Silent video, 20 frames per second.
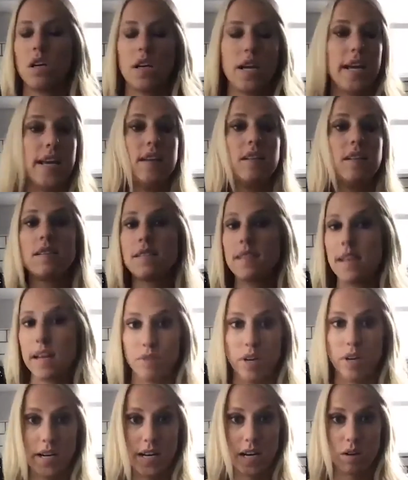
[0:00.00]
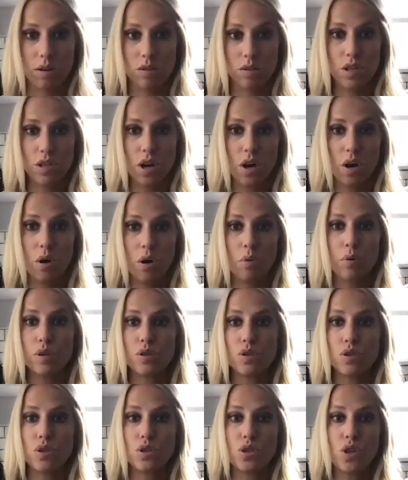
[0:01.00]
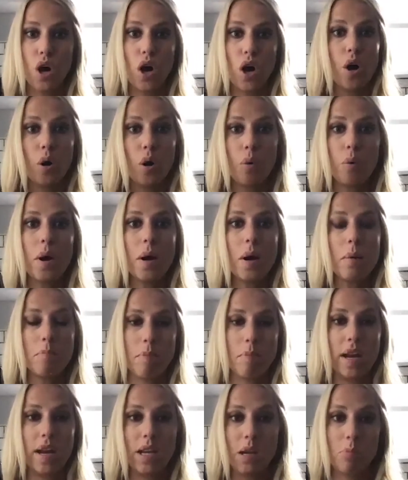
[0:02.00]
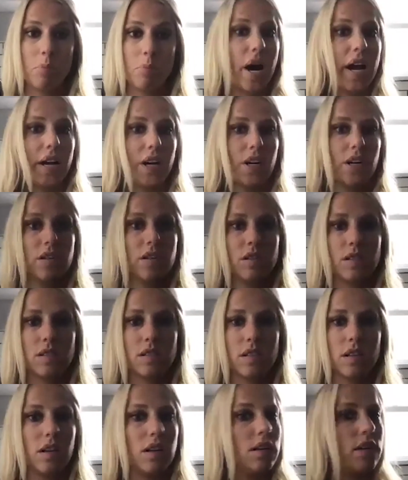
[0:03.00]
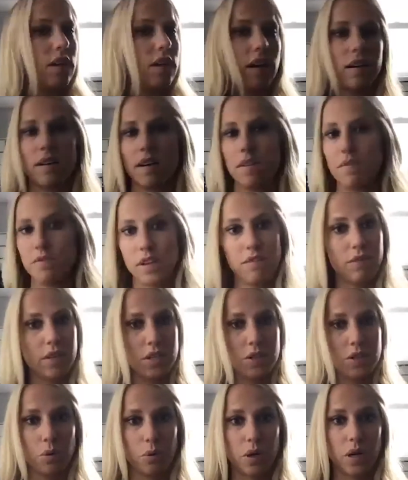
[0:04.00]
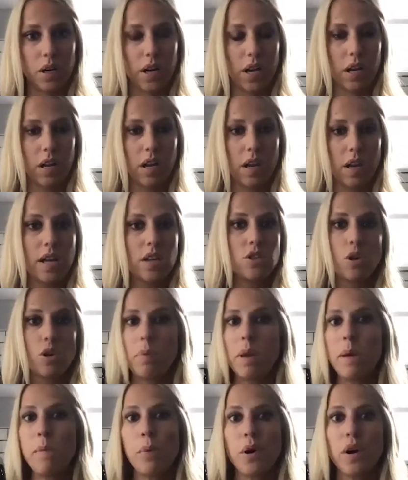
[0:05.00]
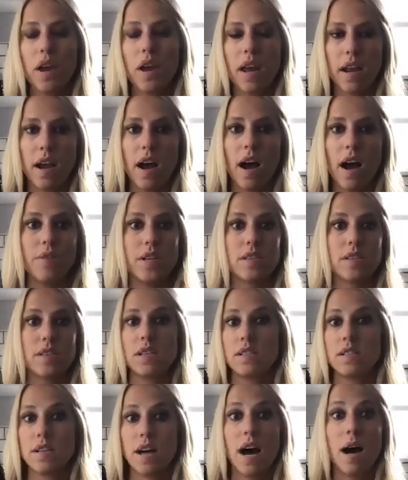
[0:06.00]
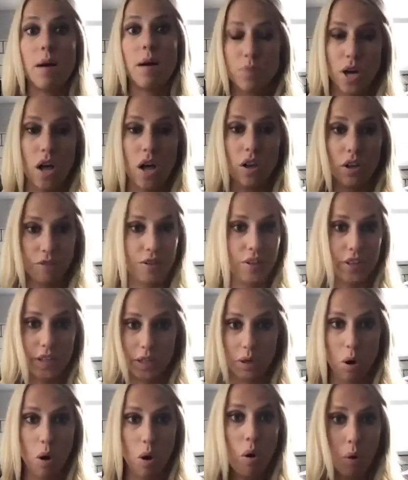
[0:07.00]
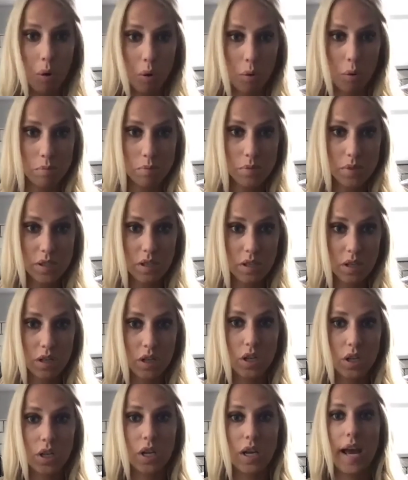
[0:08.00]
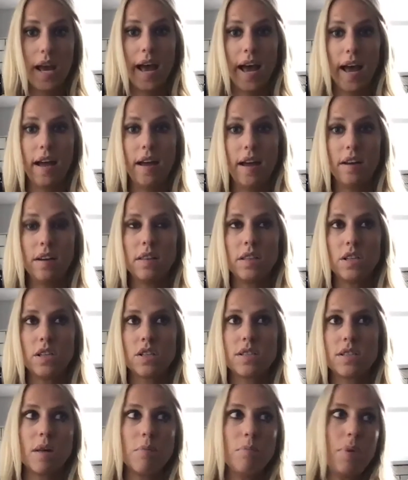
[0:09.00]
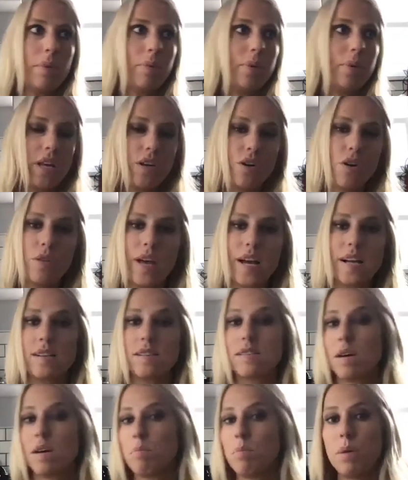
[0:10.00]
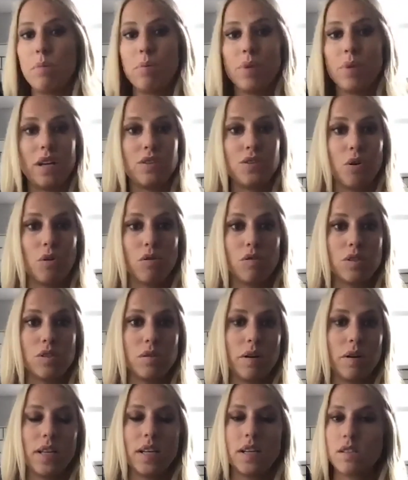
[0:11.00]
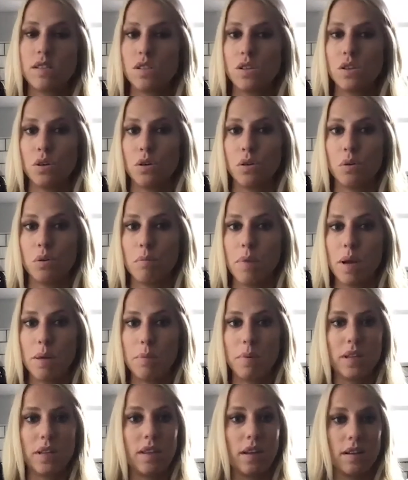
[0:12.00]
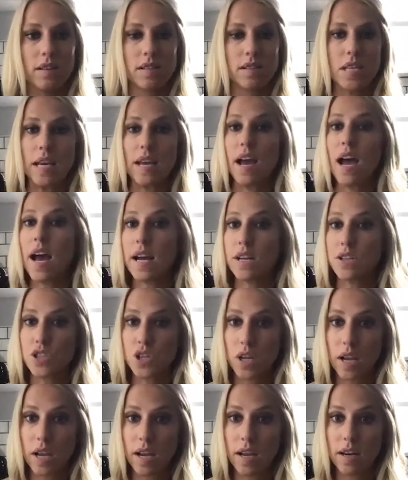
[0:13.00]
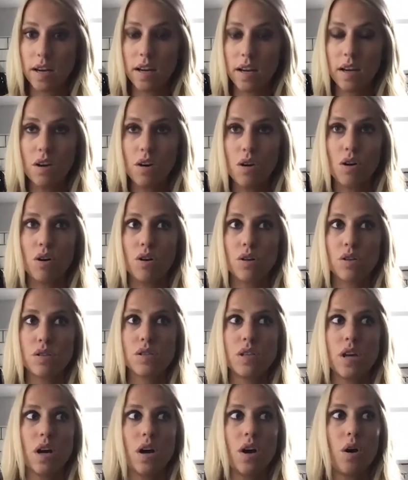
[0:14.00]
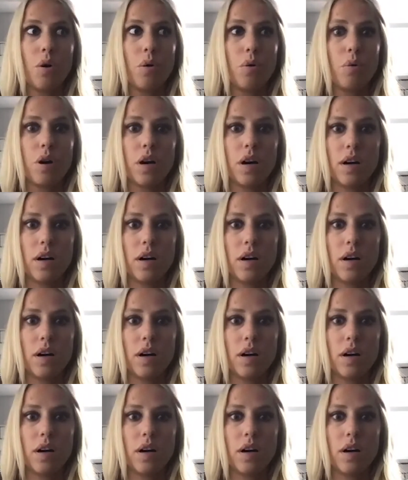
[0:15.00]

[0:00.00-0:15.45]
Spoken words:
insane right now. So many buyers, not enough inventory. So people are getting obviously top dollar for their homes. And there's some people that know that, some people that don't. So my big thing is like educating, also,